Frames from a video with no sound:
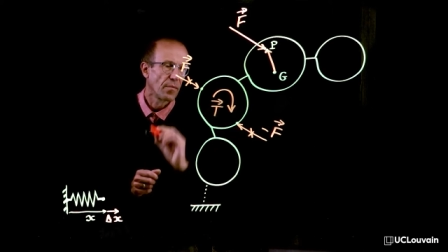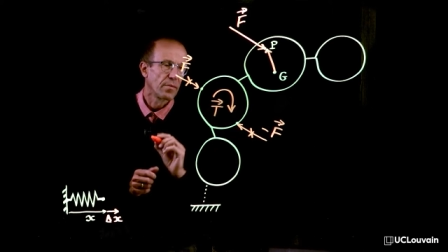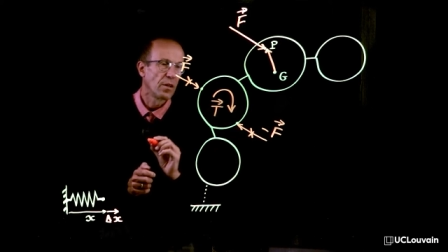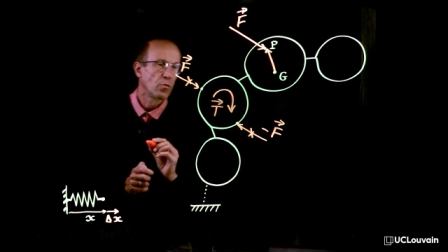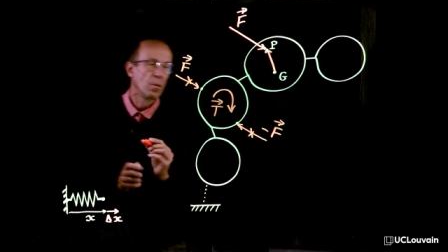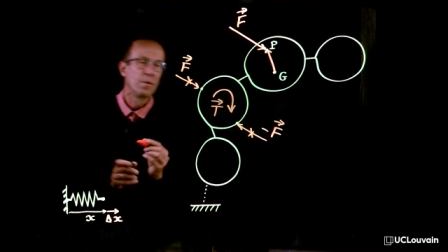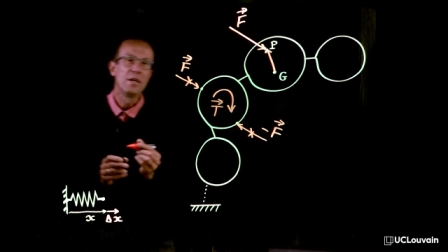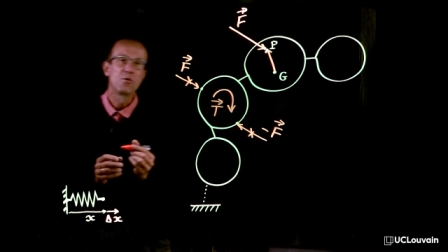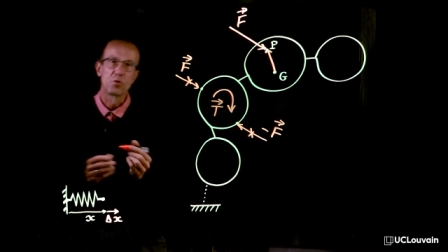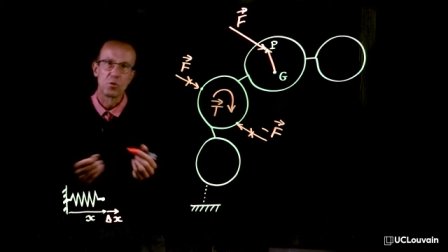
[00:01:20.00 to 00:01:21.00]
that will be
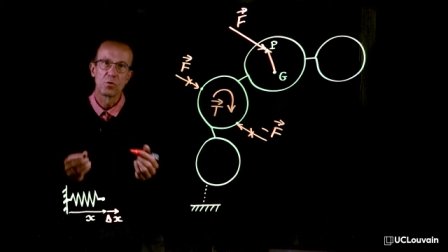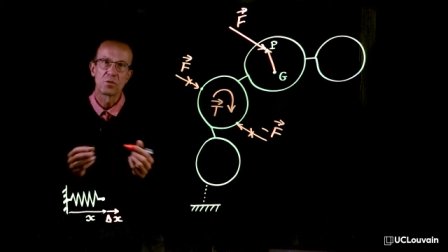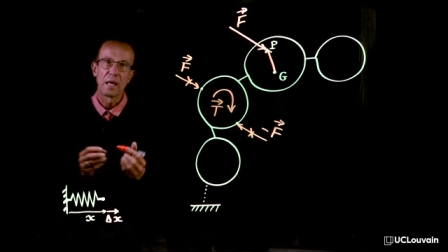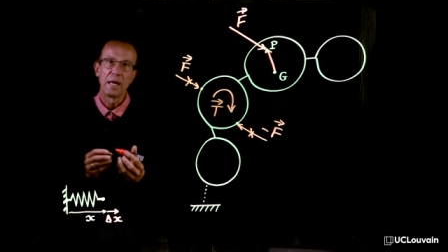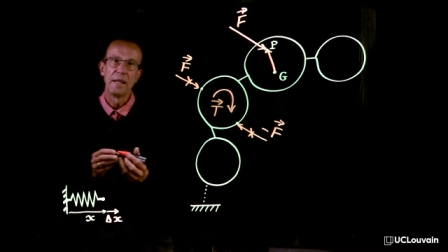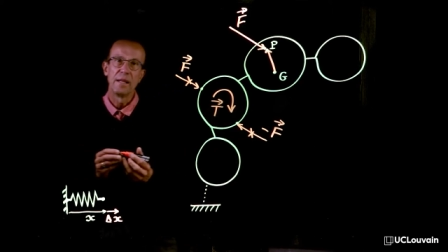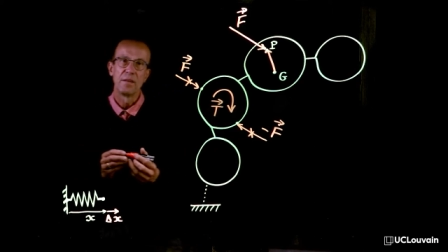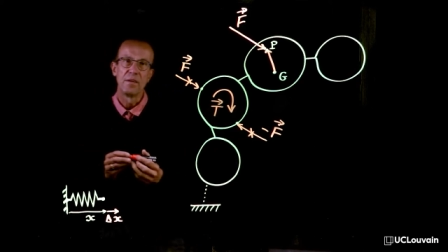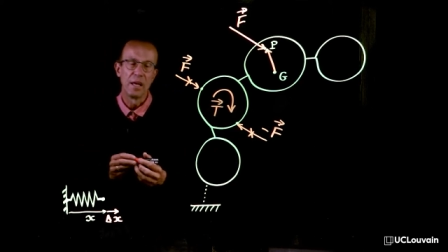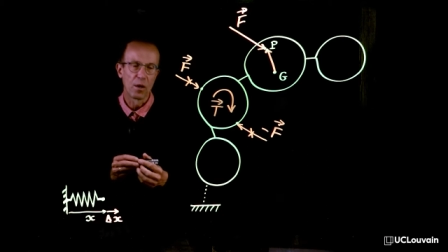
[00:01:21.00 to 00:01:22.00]
introduced in
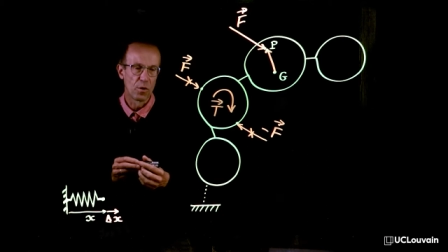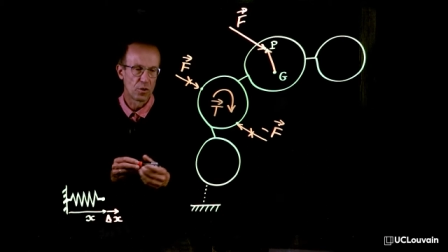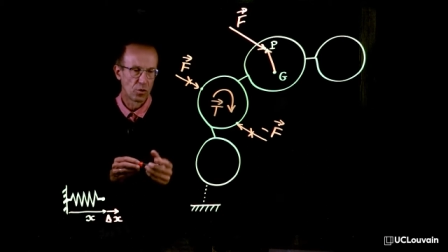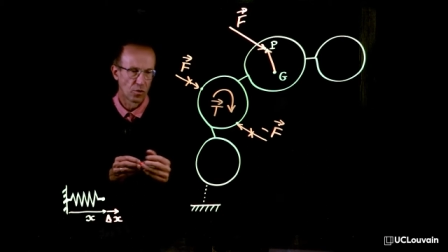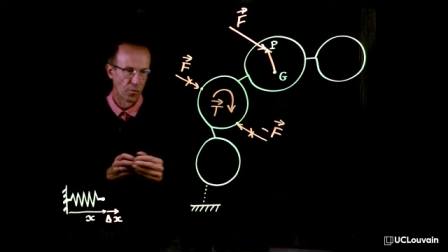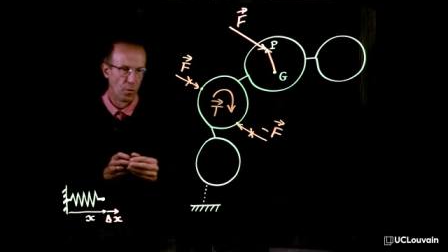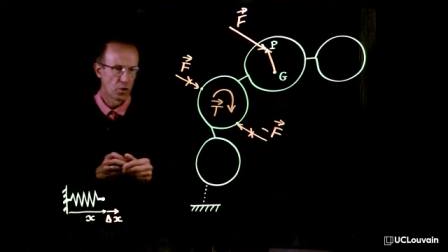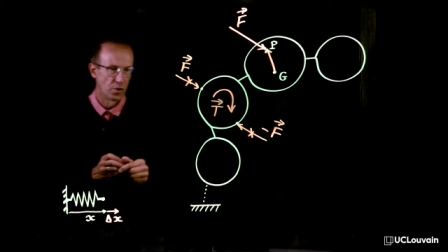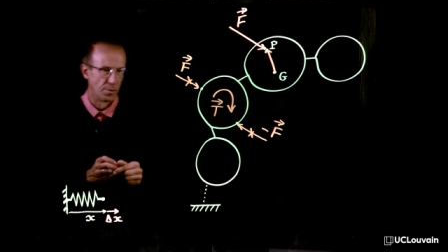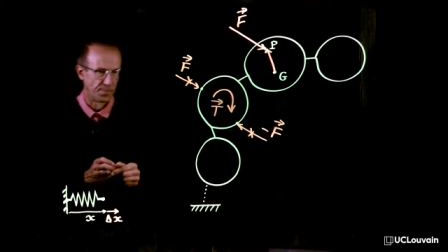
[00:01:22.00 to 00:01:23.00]
the equations of
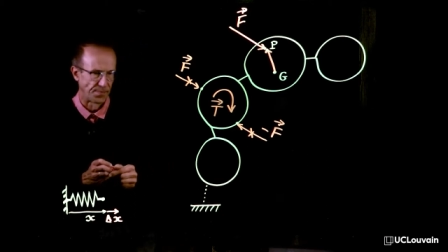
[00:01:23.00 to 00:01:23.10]
motion.